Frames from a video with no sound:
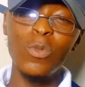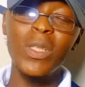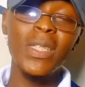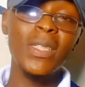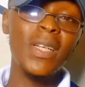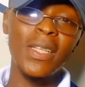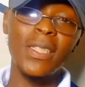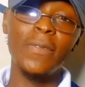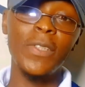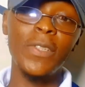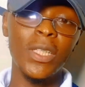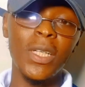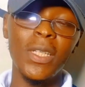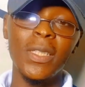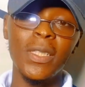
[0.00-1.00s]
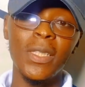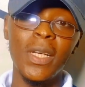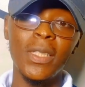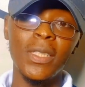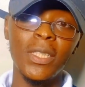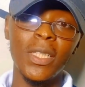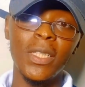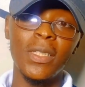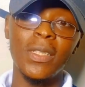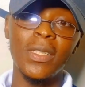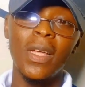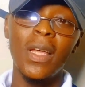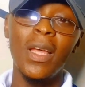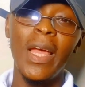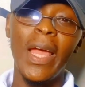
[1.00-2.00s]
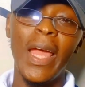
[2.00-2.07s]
What is artificial intelligence?